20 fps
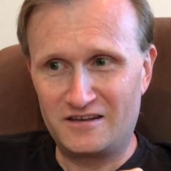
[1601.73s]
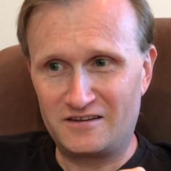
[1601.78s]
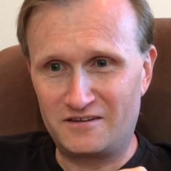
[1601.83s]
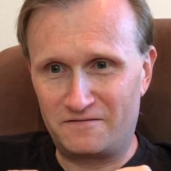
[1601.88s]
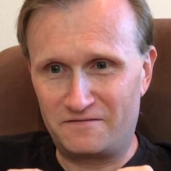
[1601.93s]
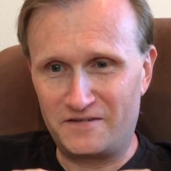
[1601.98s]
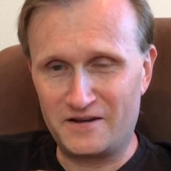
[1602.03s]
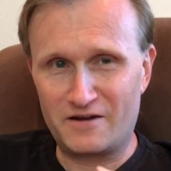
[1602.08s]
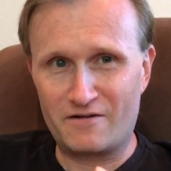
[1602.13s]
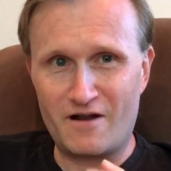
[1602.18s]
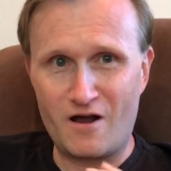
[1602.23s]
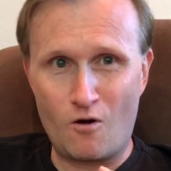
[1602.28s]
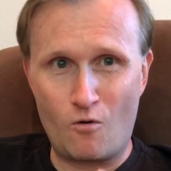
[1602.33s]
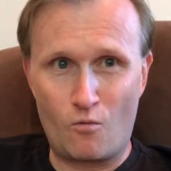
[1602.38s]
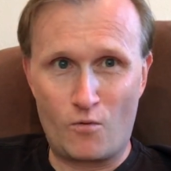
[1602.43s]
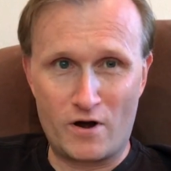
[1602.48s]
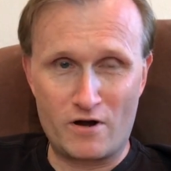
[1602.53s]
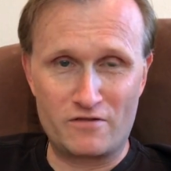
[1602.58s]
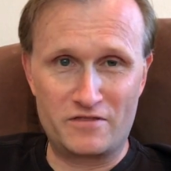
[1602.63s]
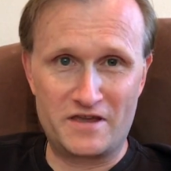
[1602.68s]
to figure out
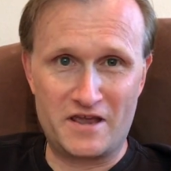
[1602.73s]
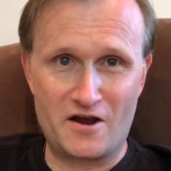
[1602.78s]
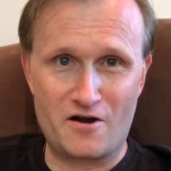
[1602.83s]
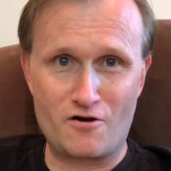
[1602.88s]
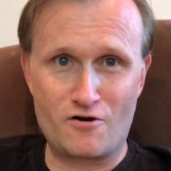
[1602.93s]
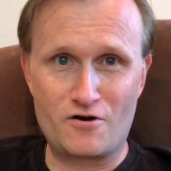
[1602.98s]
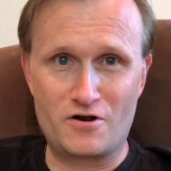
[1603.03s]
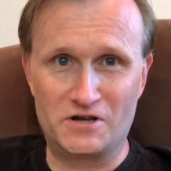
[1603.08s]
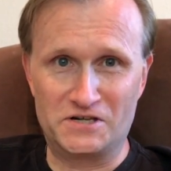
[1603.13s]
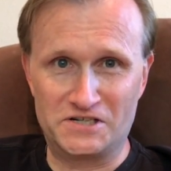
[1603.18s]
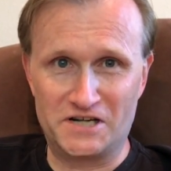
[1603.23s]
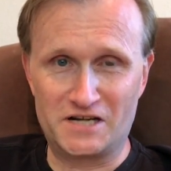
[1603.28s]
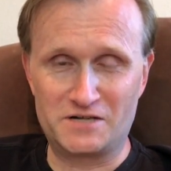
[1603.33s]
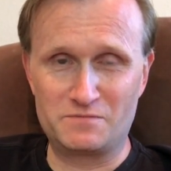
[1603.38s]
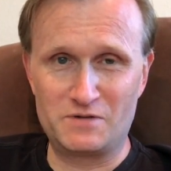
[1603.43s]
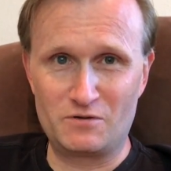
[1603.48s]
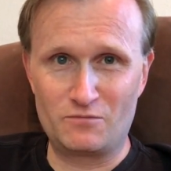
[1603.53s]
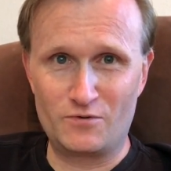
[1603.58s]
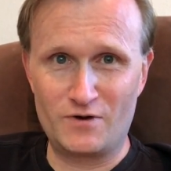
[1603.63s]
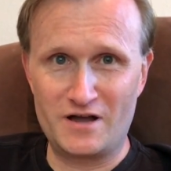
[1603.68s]
where the error in
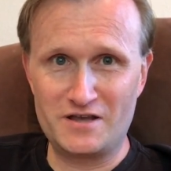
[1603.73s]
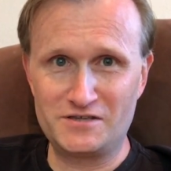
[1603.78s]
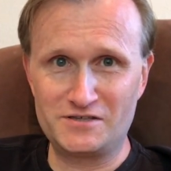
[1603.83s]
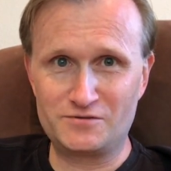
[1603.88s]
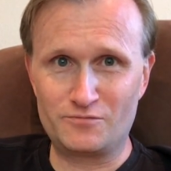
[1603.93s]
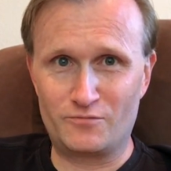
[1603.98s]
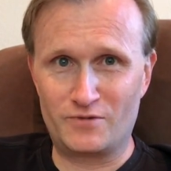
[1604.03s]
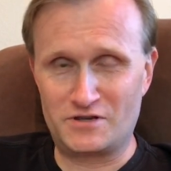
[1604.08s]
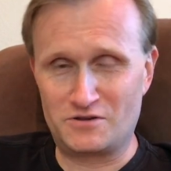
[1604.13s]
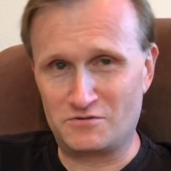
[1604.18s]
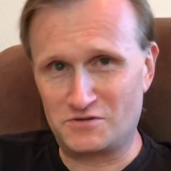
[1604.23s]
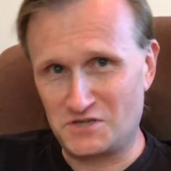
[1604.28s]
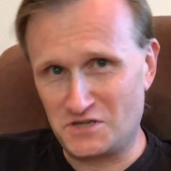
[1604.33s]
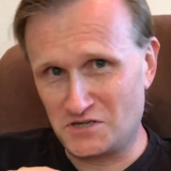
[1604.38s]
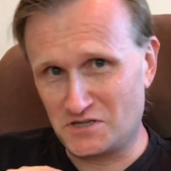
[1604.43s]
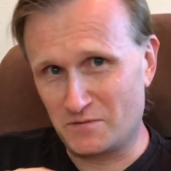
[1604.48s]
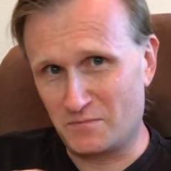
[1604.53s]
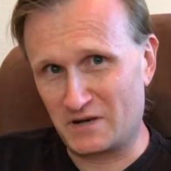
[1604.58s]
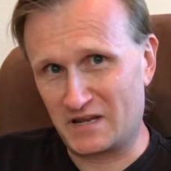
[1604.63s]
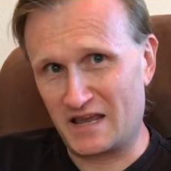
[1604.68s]
judgment was when you see
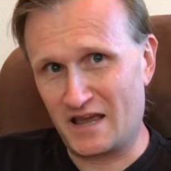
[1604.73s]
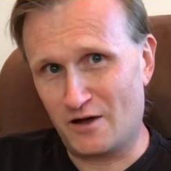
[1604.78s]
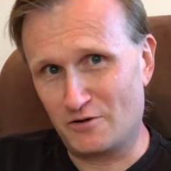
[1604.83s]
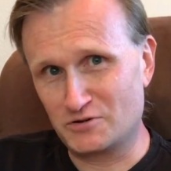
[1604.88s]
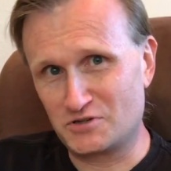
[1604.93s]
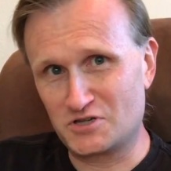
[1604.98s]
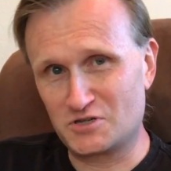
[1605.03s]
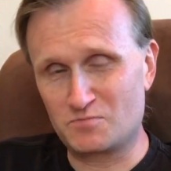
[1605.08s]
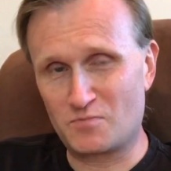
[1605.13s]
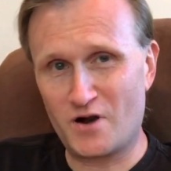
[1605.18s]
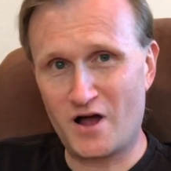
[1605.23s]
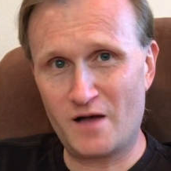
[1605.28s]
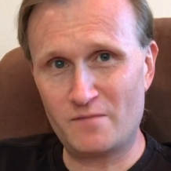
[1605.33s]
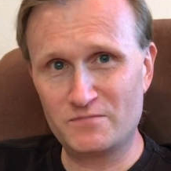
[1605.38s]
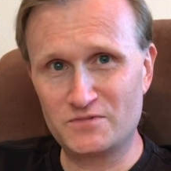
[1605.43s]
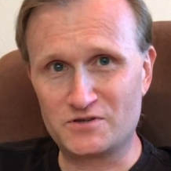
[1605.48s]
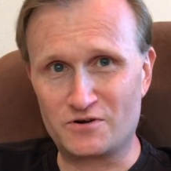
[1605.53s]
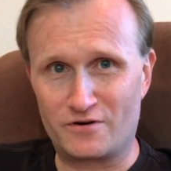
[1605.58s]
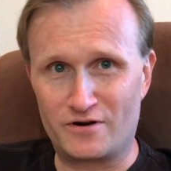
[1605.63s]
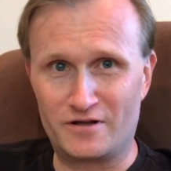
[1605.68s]
somebody else's
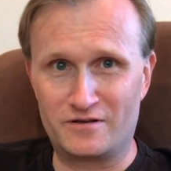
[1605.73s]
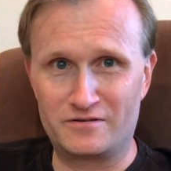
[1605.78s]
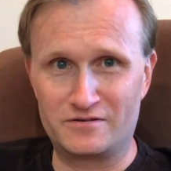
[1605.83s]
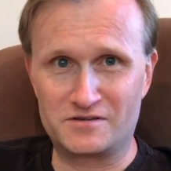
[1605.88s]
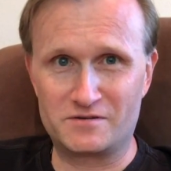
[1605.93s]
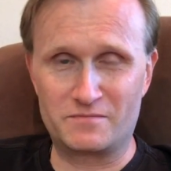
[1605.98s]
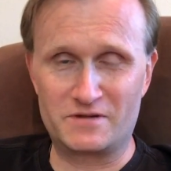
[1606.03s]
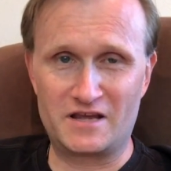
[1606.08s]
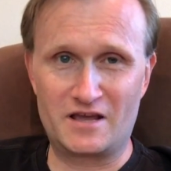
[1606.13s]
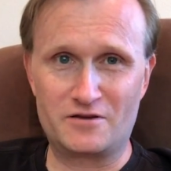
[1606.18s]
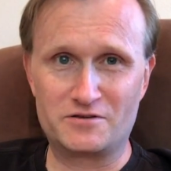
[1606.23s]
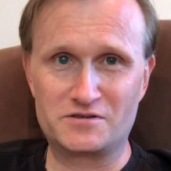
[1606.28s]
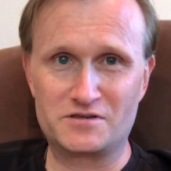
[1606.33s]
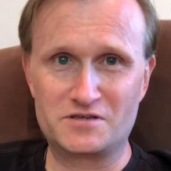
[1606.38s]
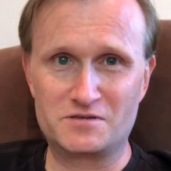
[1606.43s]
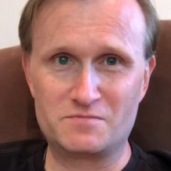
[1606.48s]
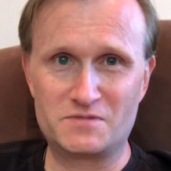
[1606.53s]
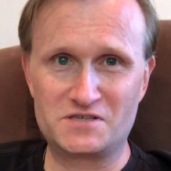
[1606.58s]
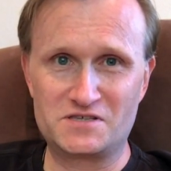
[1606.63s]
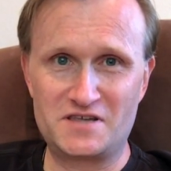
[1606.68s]
problems or somebody
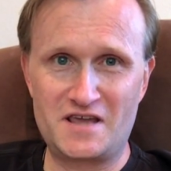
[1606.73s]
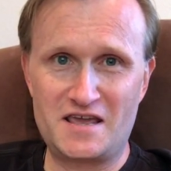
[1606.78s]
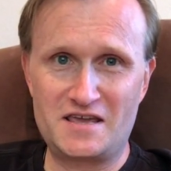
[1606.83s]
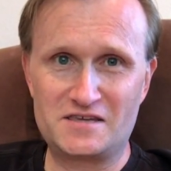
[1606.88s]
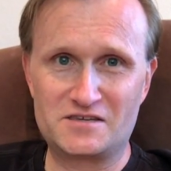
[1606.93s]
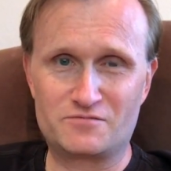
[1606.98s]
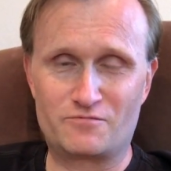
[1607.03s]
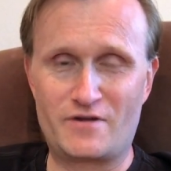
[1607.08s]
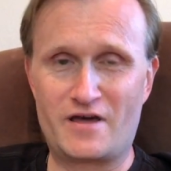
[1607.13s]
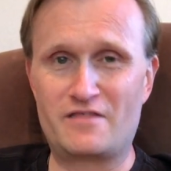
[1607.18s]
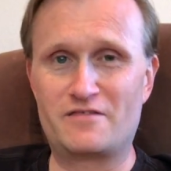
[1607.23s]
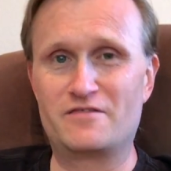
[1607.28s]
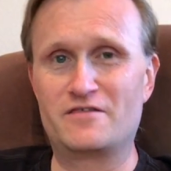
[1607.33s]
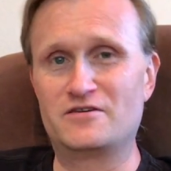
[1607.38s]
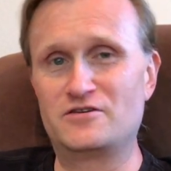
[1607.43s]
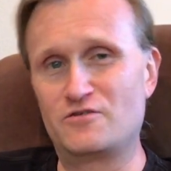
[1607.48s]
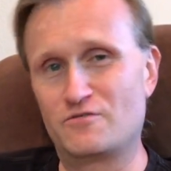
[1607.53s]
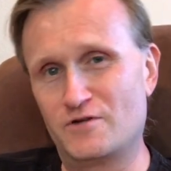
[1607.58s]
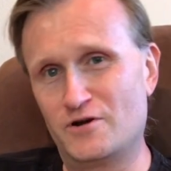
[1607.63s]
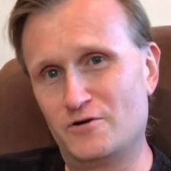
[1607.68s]
else's mistakes rather
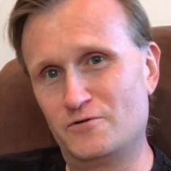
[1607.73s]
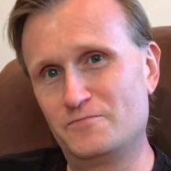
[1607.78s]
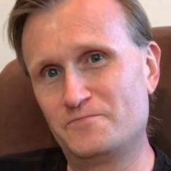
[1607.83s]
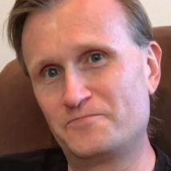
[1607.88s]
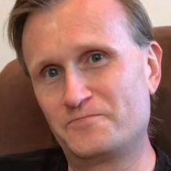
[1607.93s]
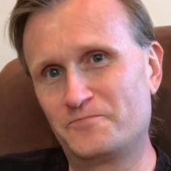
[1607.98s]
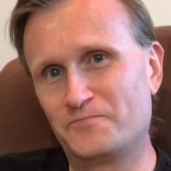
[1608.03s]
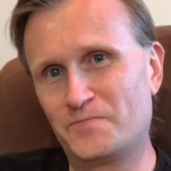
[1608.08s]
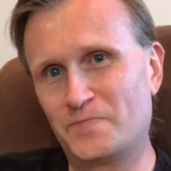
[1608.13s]
than your own.